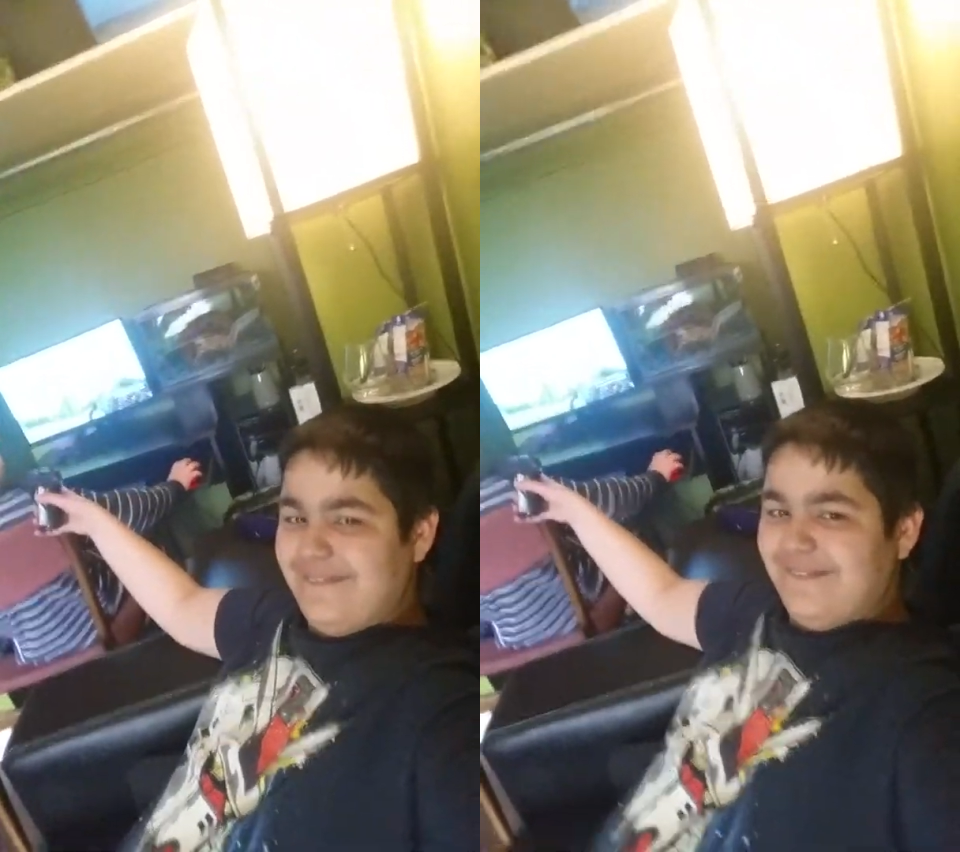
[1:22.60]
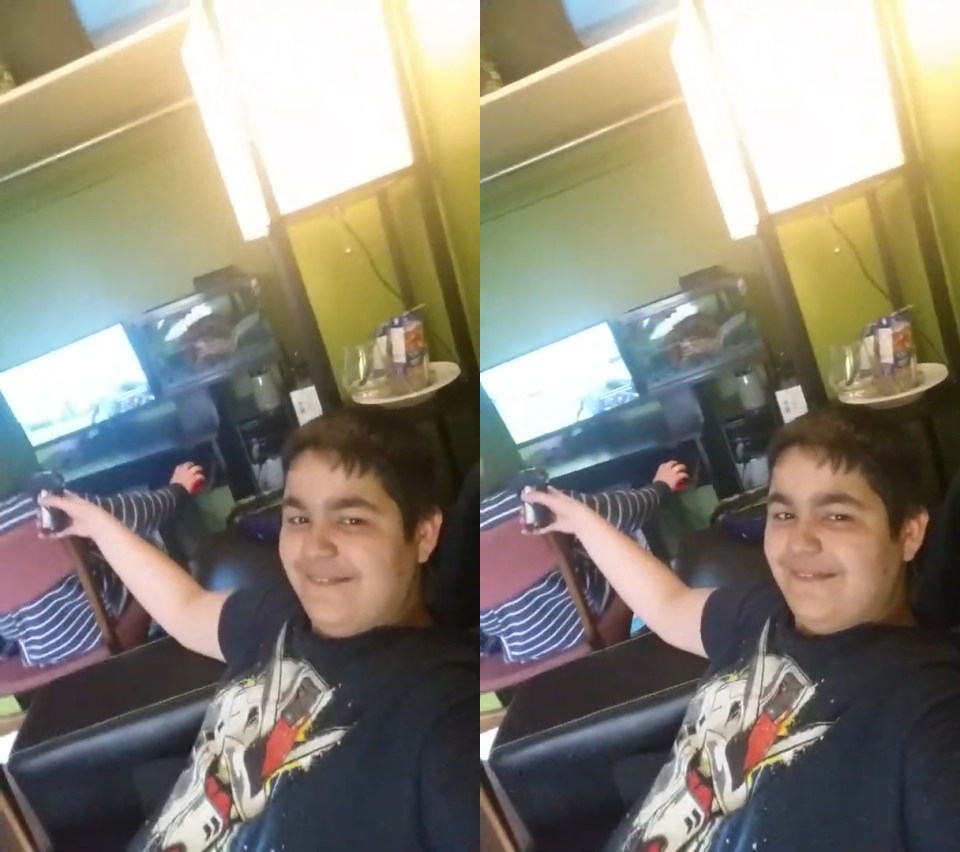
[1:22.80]

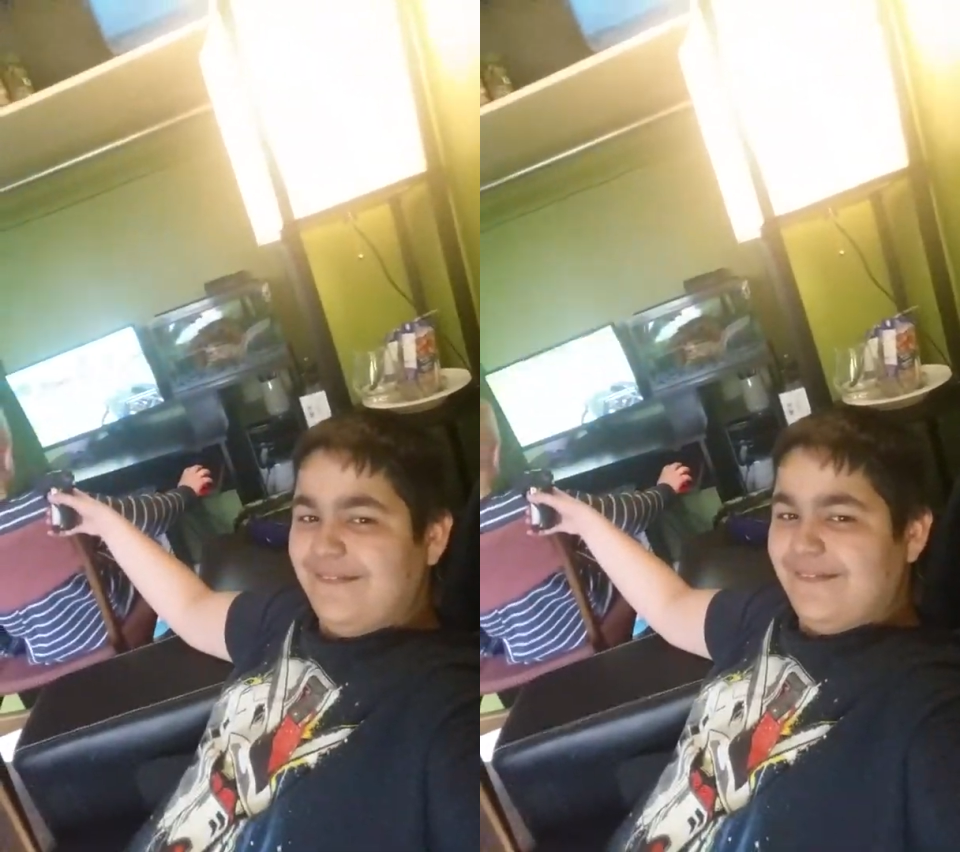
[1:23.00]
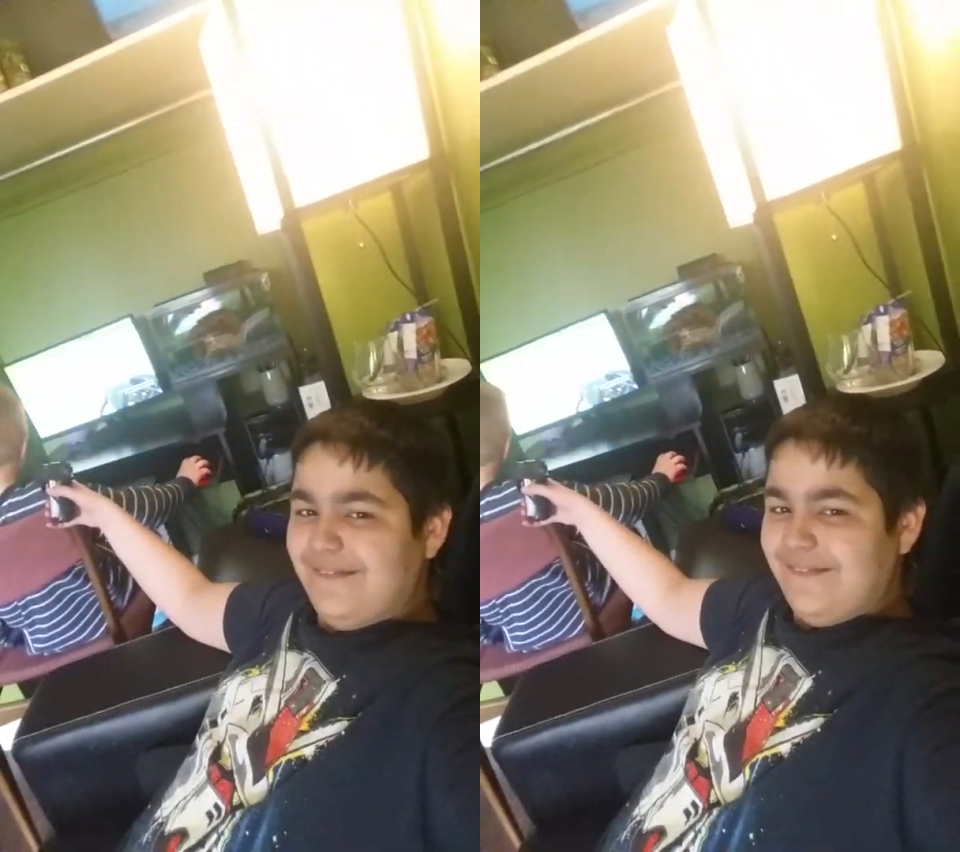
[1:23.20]

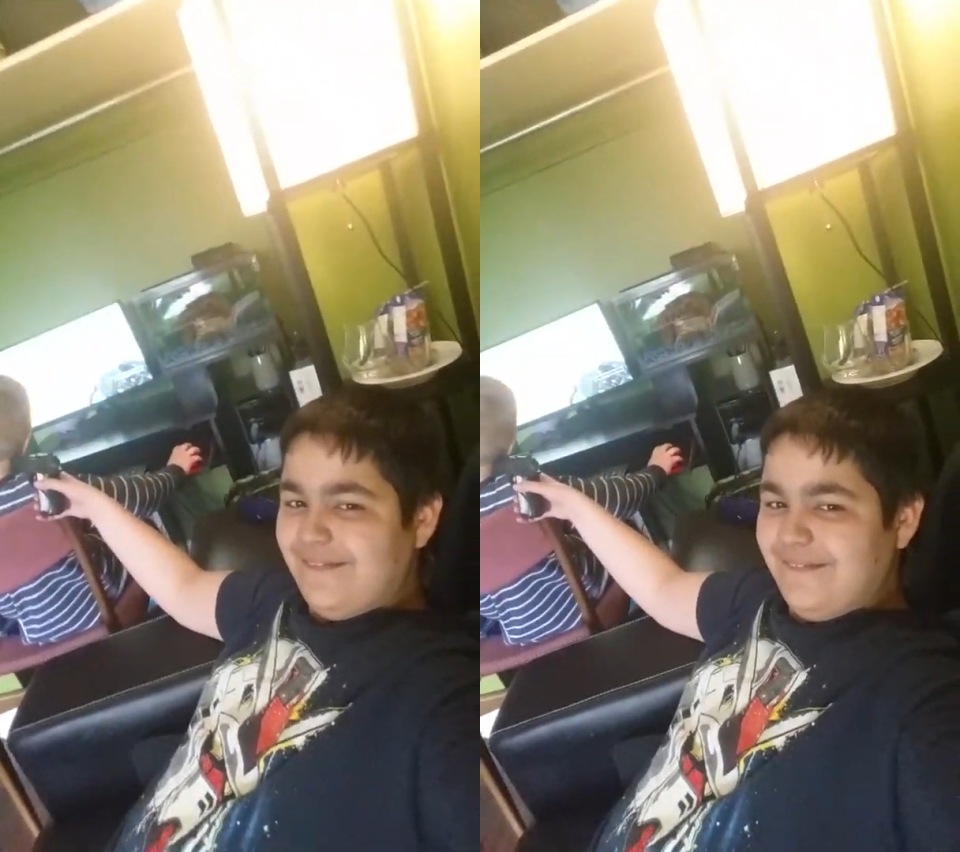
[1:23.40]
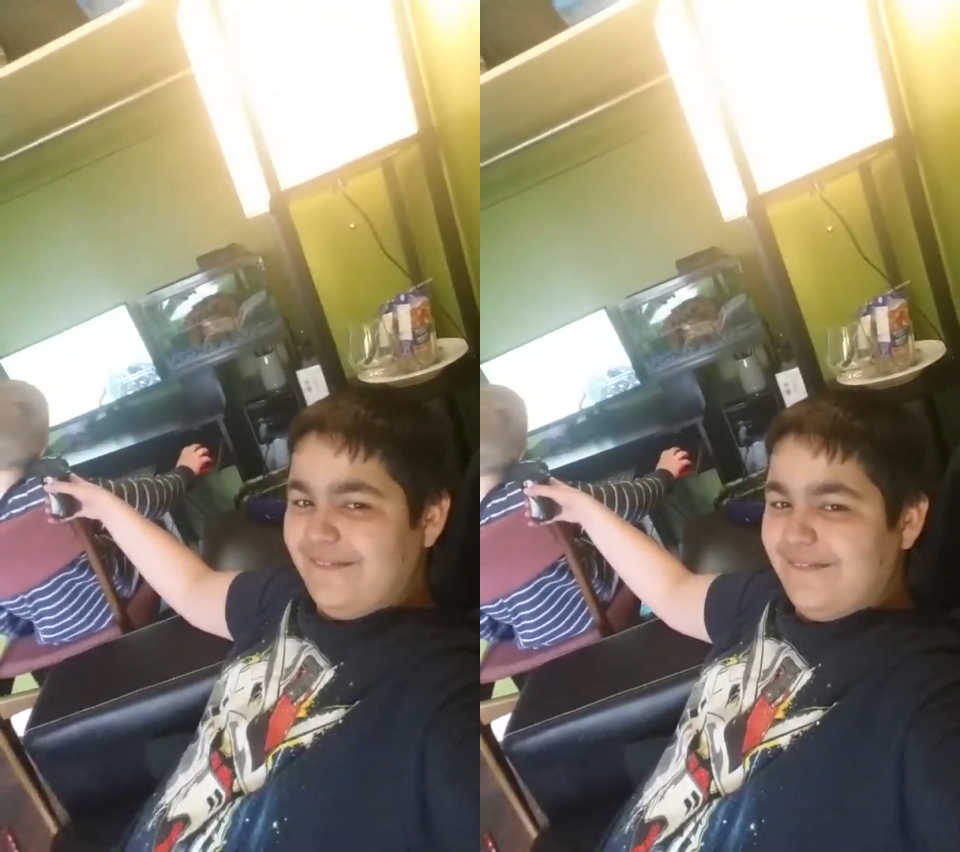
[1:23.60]
Yes.
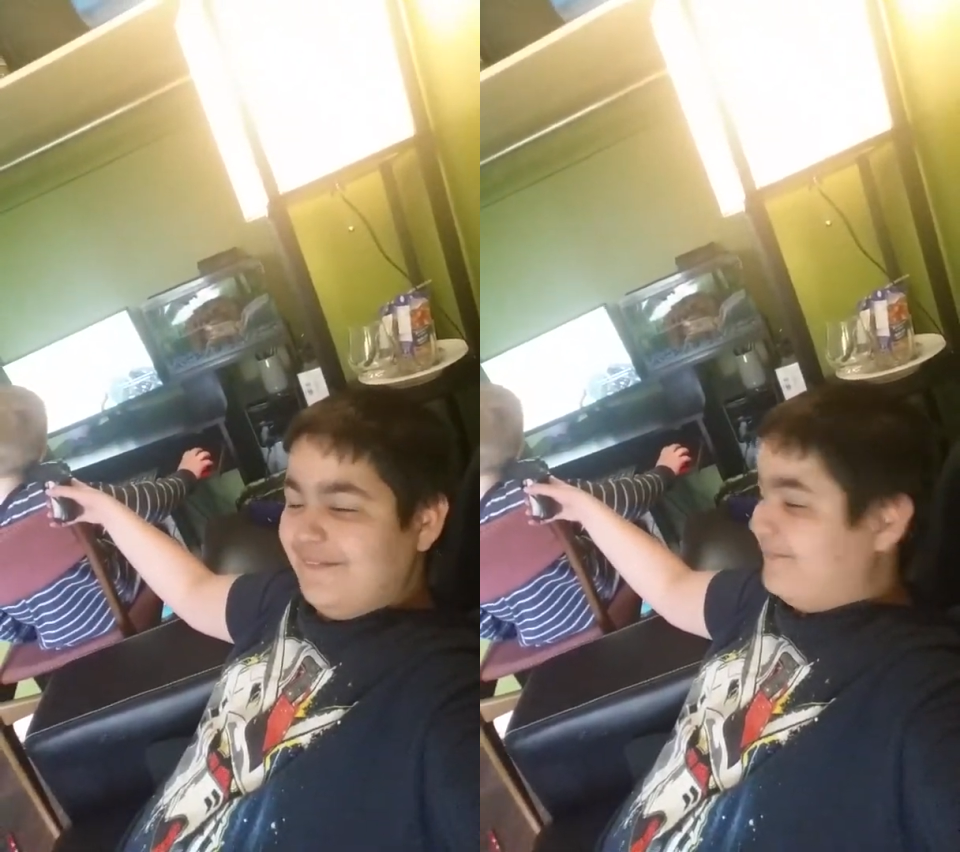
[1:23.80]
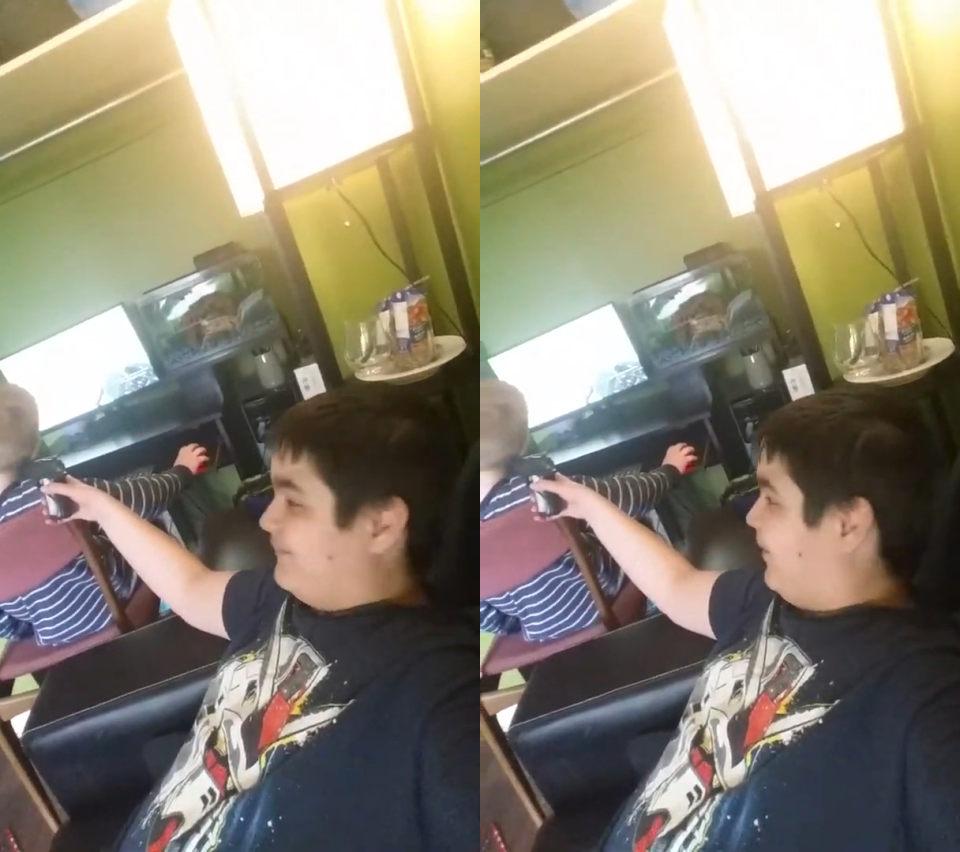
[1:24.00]

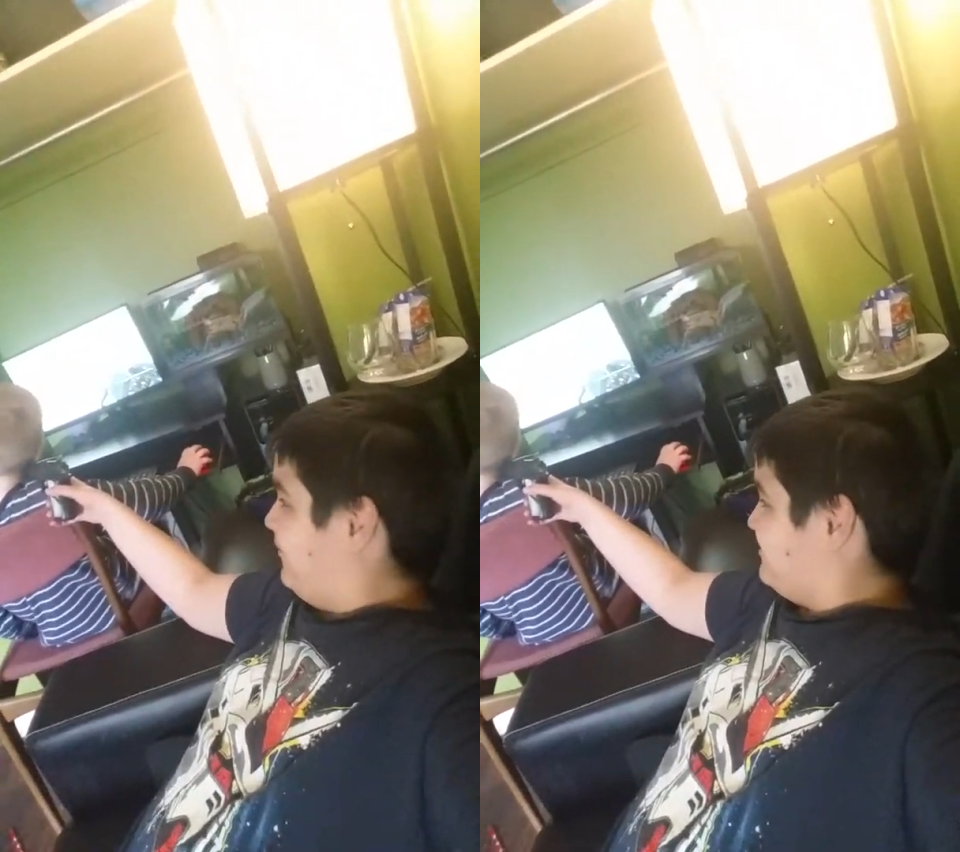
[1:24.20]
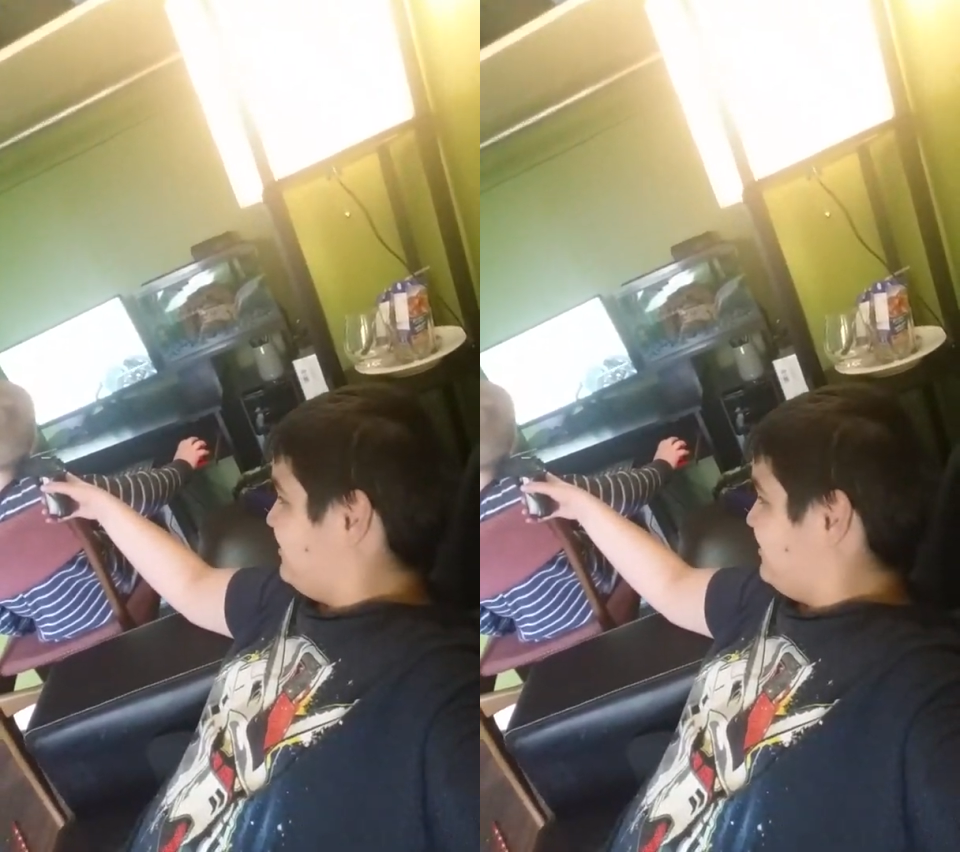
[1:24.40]
No,